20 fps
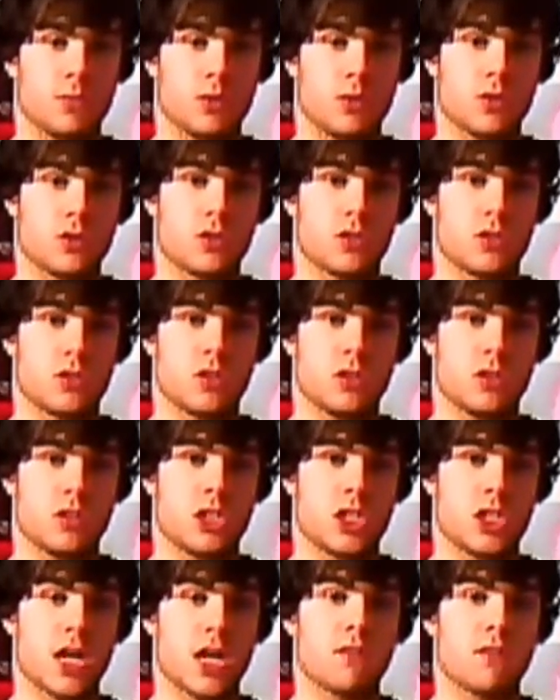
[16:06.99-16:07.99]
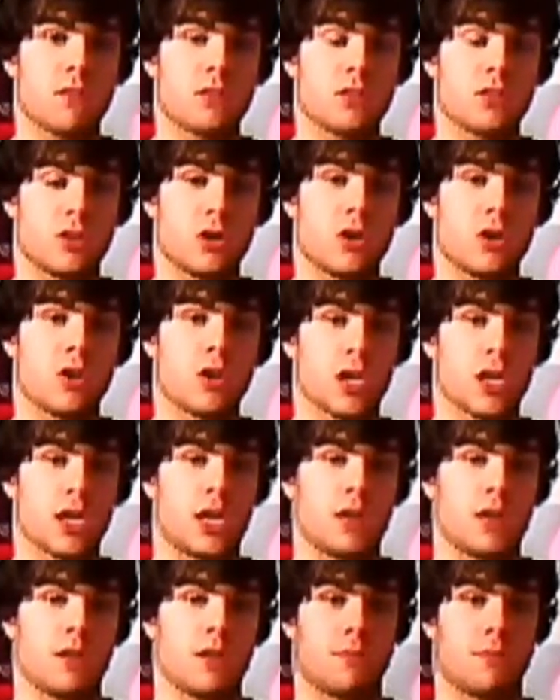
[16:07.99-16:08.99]
Just general
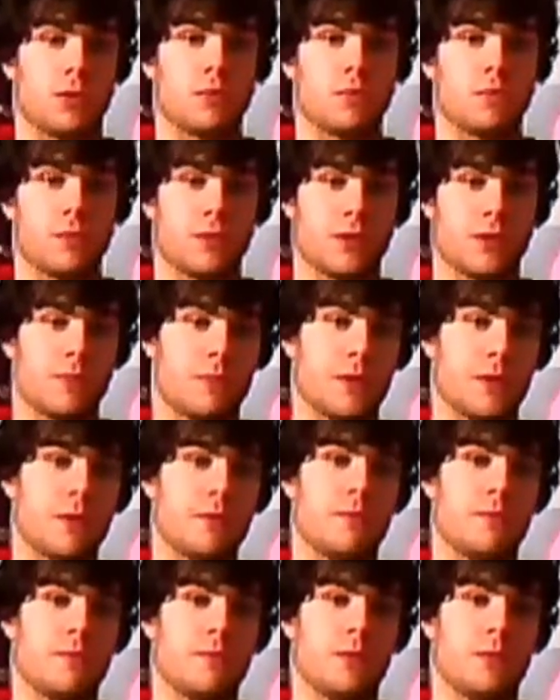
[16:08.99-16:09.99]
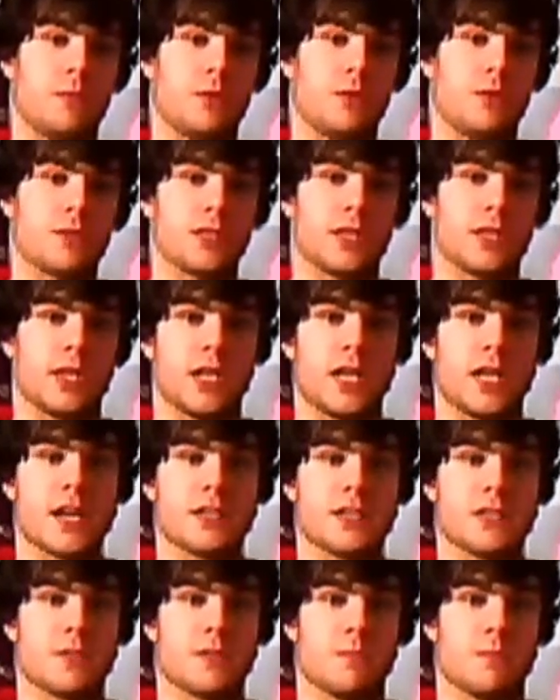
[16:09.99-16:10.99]
talking, but
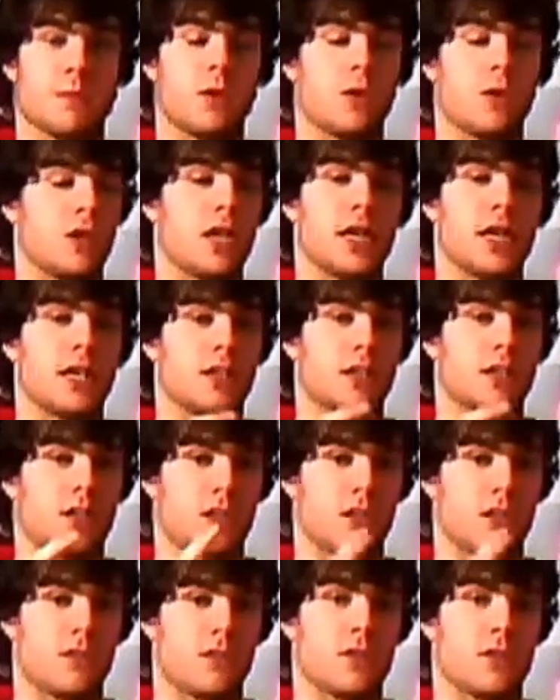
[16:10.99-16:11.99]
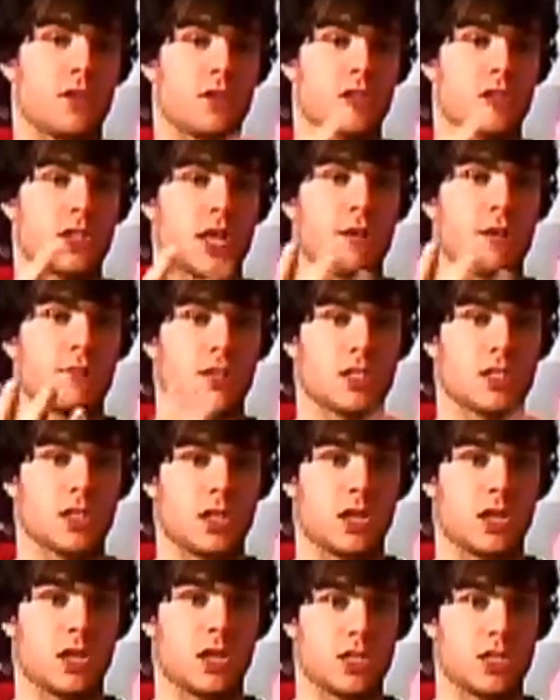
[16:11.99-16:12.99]
less more like the first time you
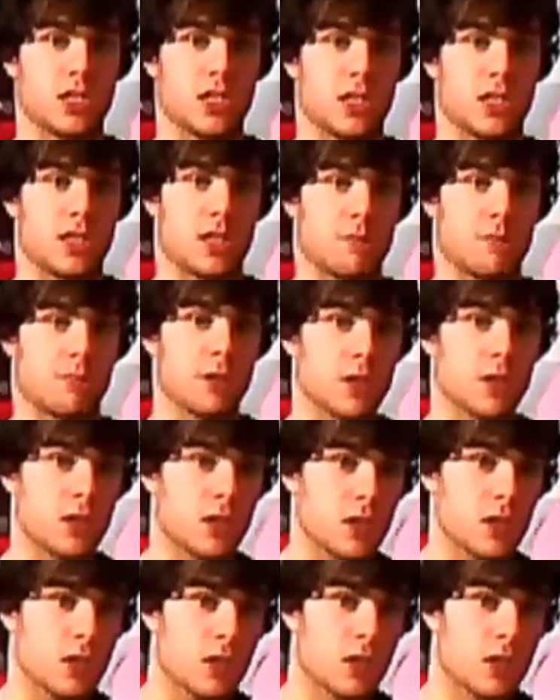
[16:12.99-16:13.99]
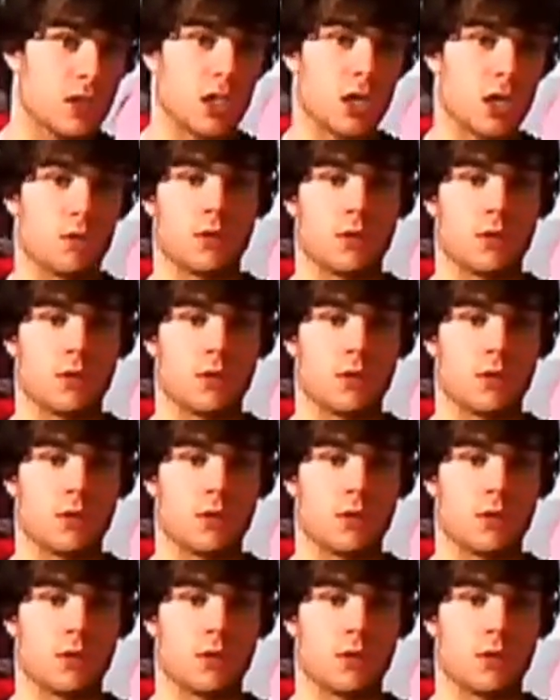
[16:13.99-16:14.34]
start seeing them. So,